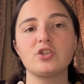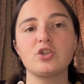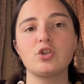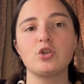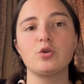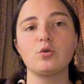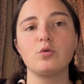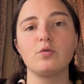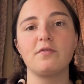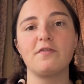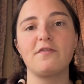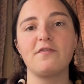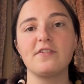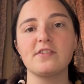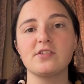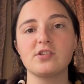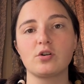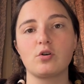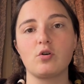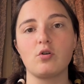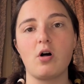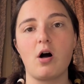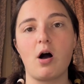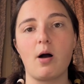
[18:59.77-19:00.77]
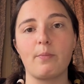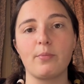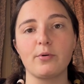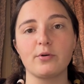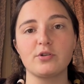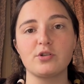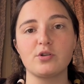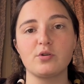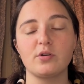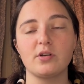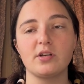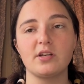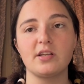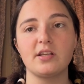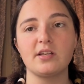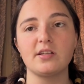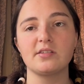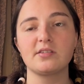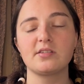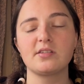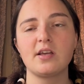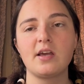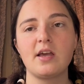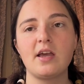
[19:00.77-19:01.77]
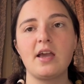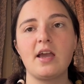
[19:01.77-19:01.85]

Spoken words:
to physical opportunities